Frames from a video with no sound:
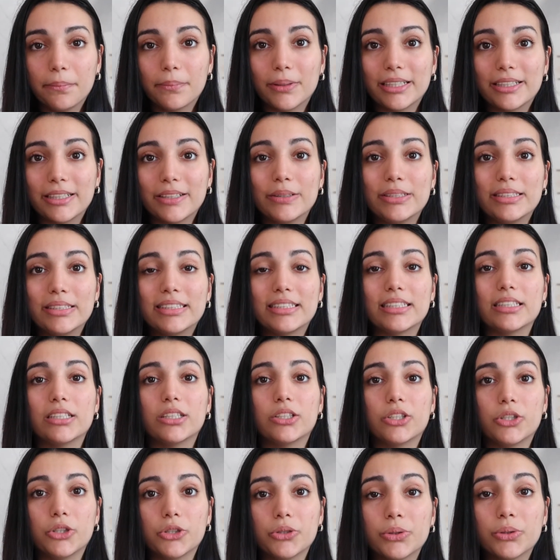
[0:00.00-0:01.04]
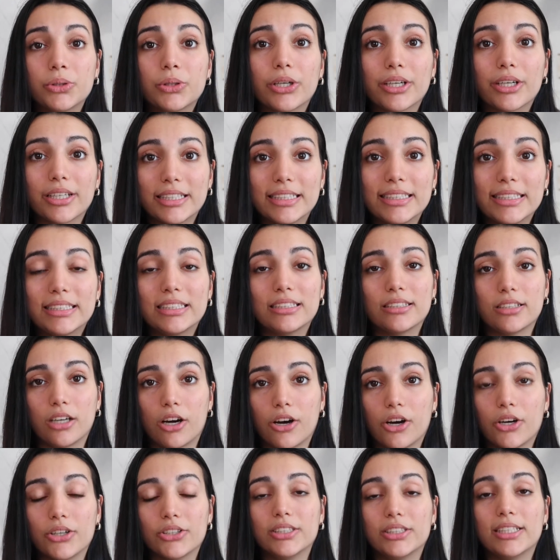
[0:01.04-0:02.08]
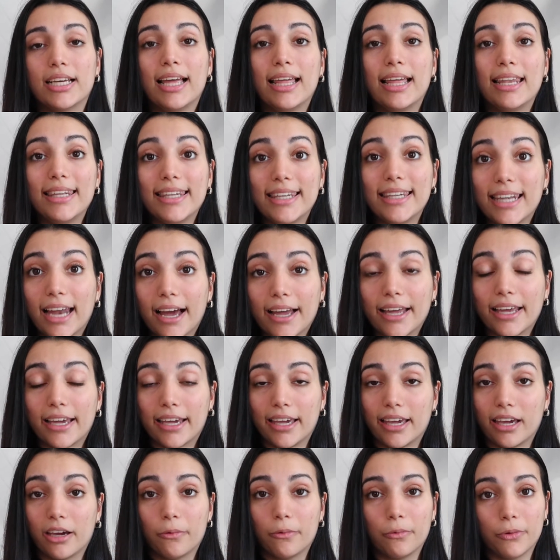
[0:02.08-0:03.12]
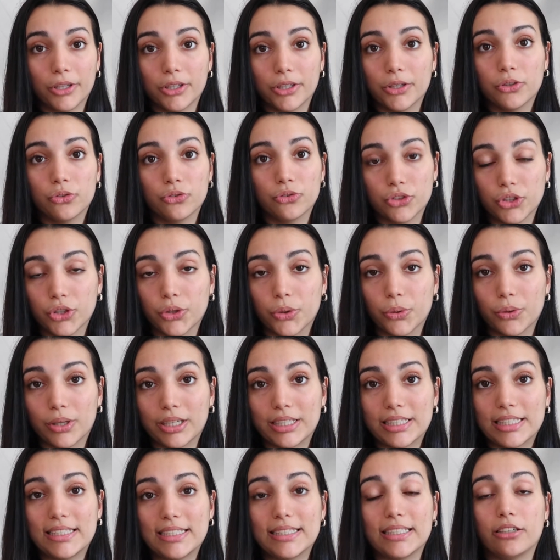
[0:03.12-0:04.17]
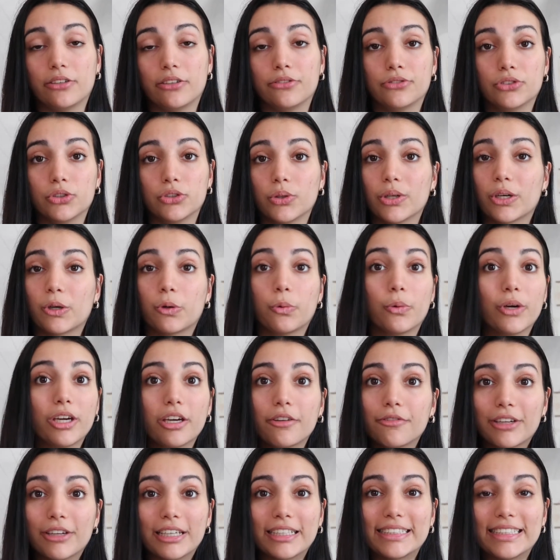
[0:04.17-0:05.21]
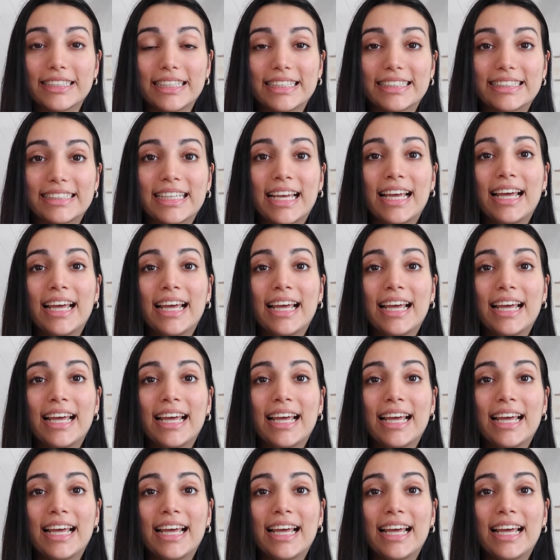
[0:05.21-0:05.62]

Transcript: because you're going to start liking what you do instead of doing quick fixes